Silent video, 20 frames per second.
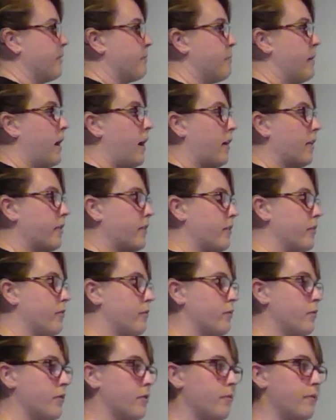positive
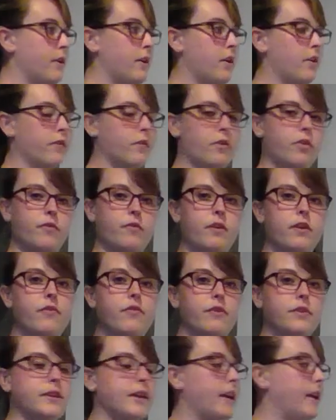root 3 over 3
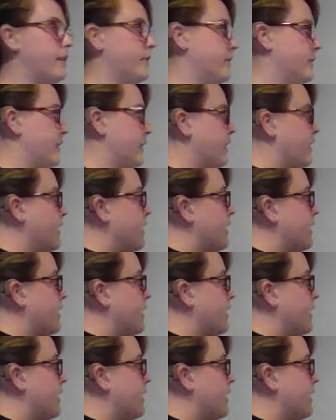for tangent